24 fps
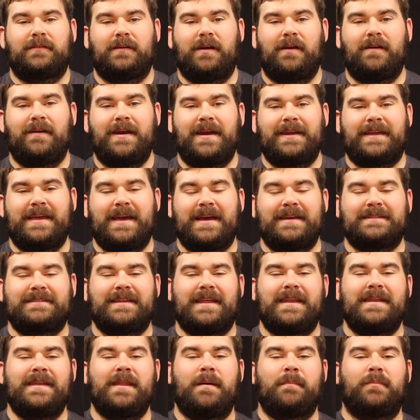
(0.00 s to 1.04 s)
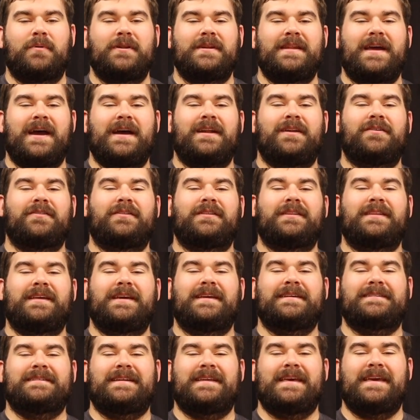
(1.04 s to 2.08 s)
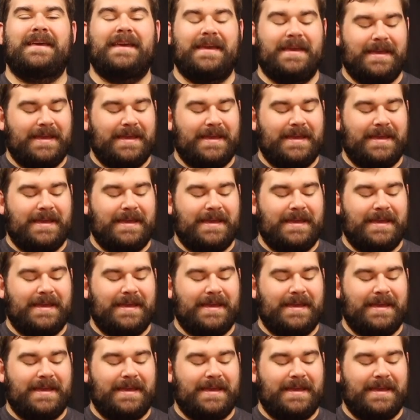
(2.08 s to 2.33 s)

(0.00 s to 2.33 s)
All right, guys, number 9 on the list